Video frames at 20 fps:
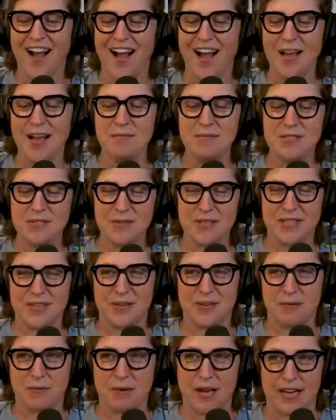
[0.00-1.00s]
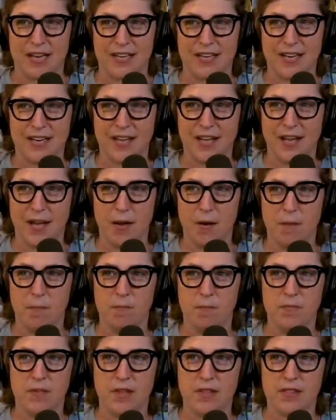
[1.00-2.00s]
I'm doing great.
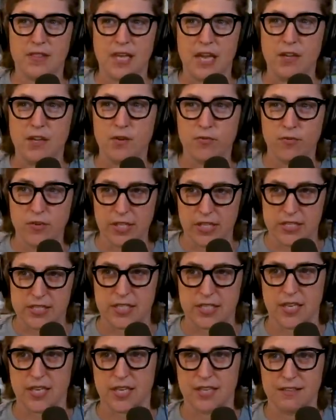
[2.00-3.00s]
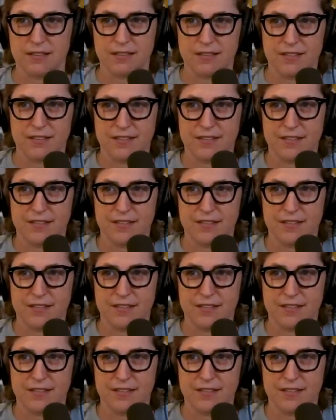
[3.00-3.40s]
Um, thank you for listening.